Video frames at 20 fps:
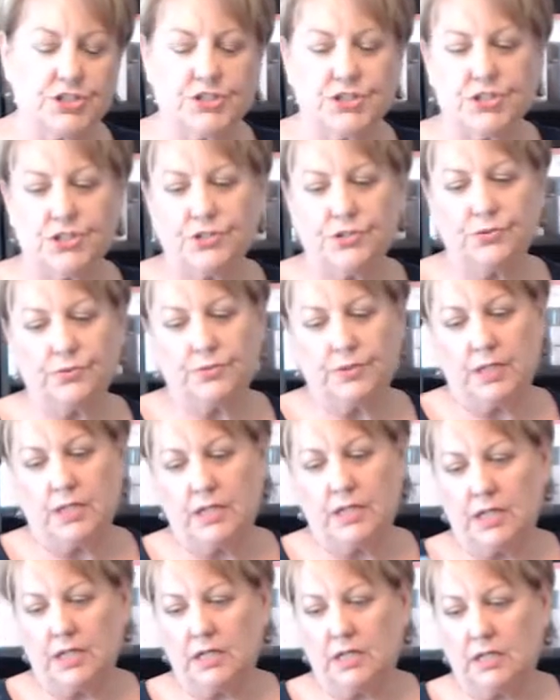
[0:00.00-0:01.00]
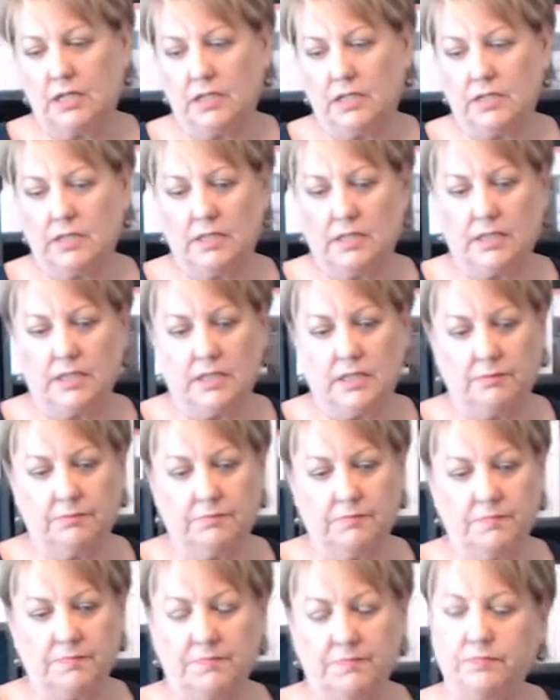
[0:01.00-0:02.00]
2
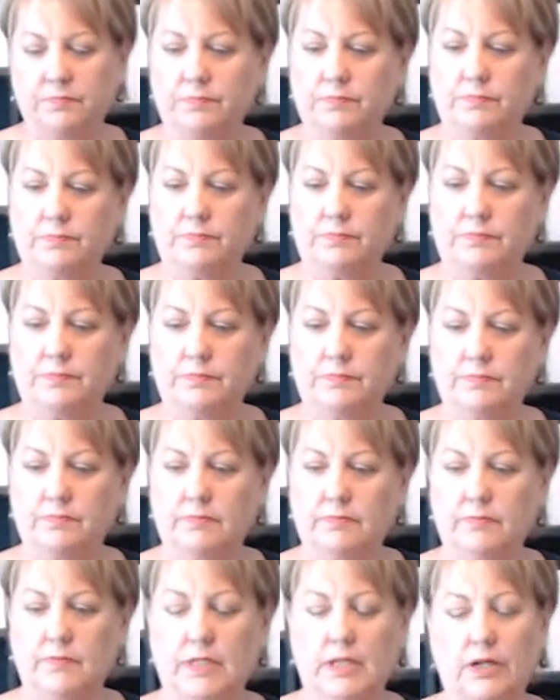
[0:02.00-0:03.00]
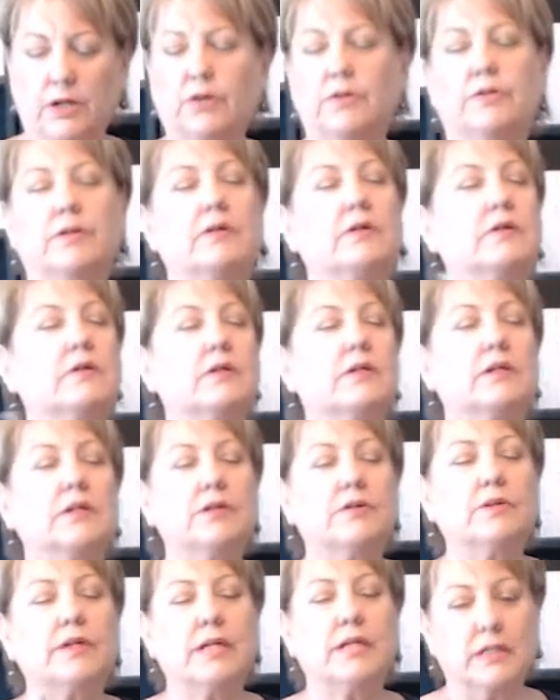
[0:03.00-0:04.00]
on,
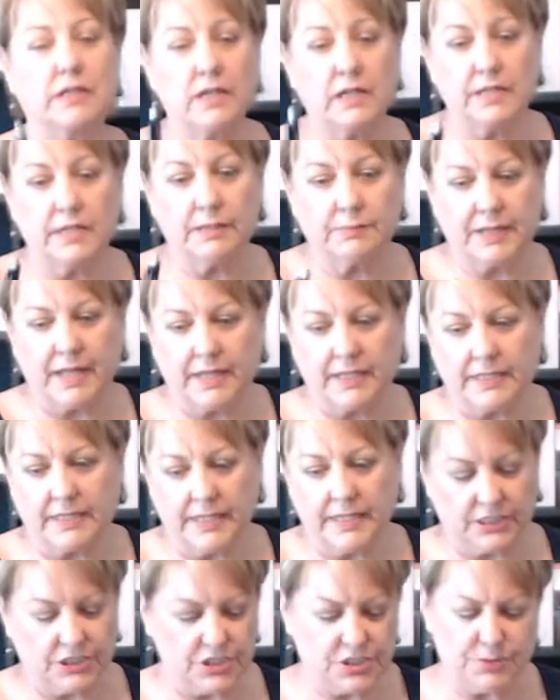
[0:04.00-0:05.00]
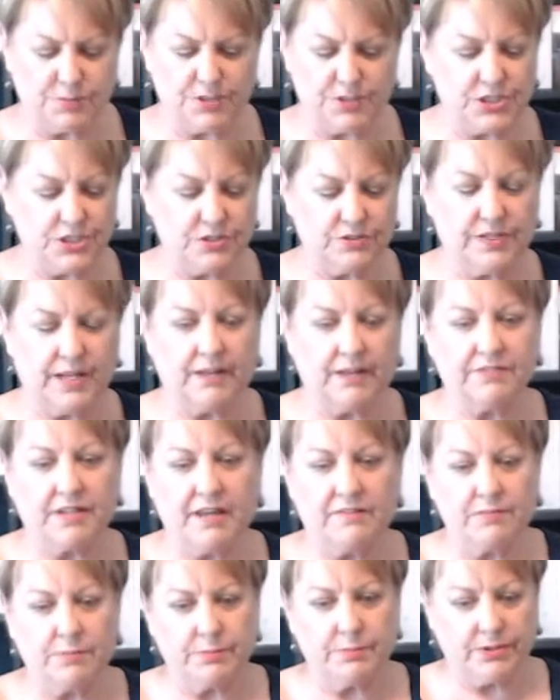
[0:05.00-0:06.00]
you can get it on MK Connections, but you don't have to
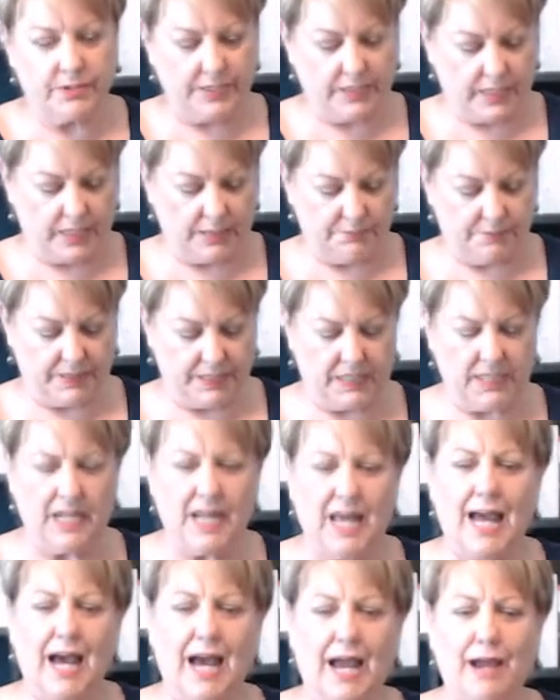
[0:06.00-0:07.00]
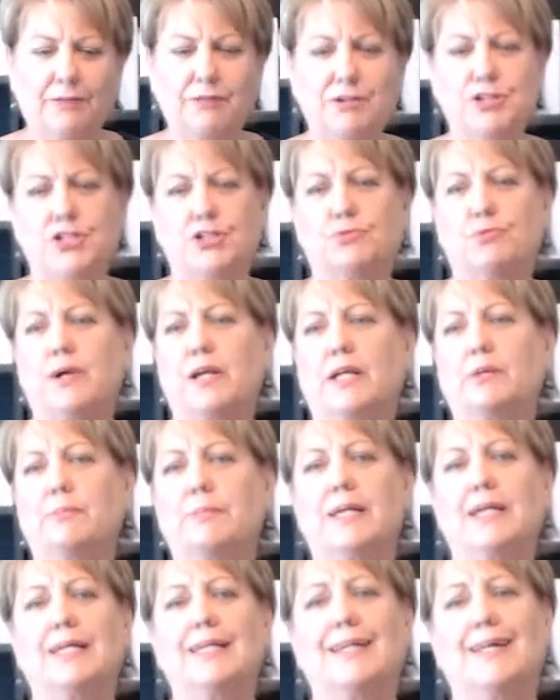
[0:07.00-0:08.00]
have a Mary Kay pen. I would just
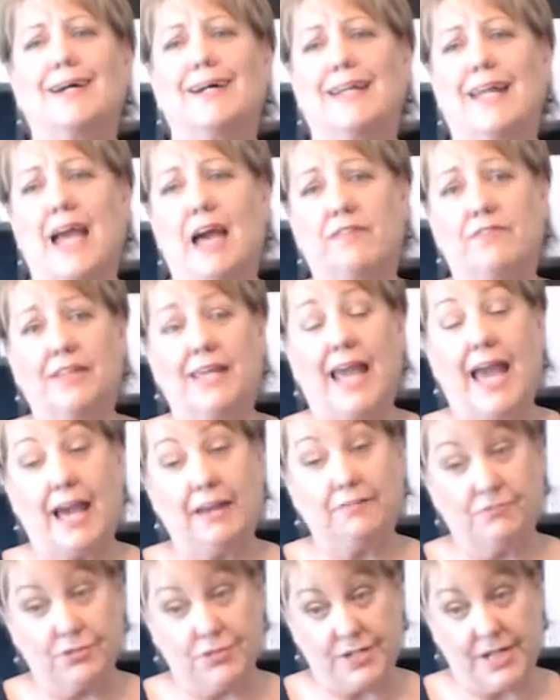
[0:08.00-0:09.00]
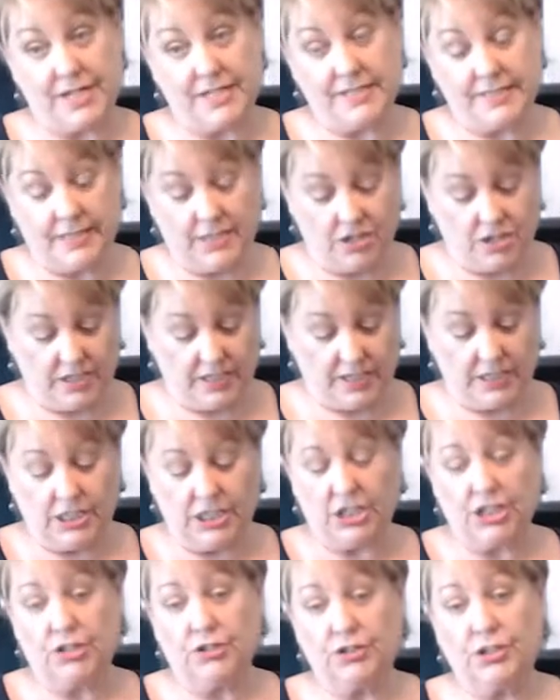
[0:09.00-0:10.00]
recommend not having advertising on it. You
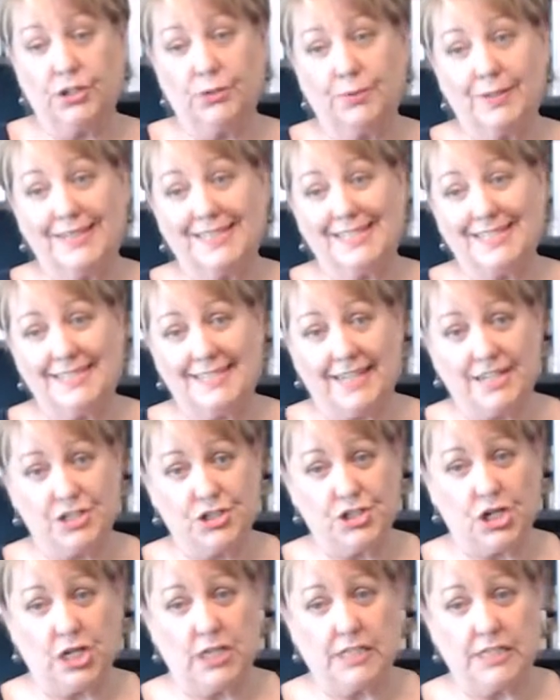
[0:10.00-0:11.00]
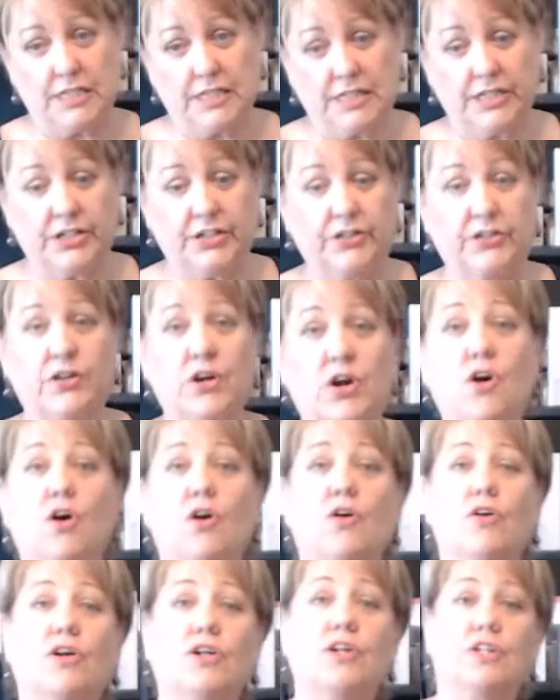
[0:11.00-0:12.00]
know, you don't want it to say John Deere,
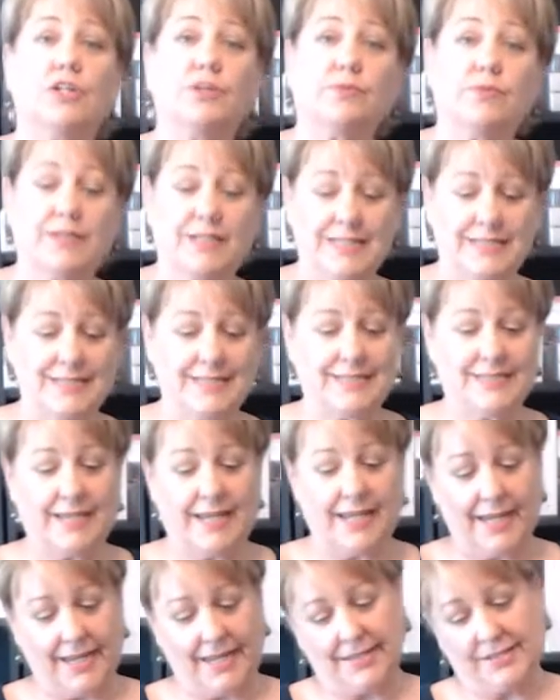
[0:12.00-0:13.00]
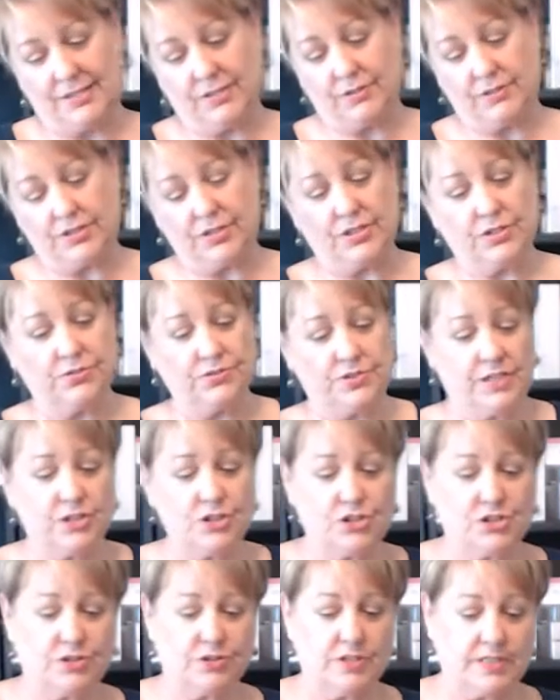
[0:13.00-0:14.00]
or you don't want it to say so-and-so's
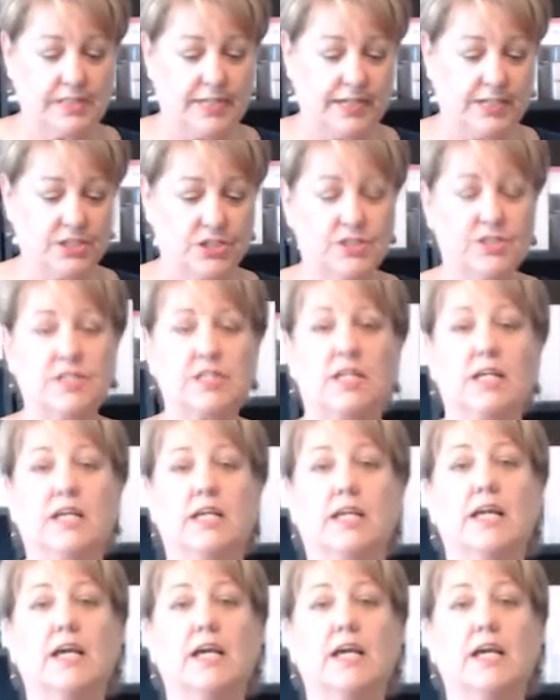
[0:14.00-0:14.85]
insurance agency.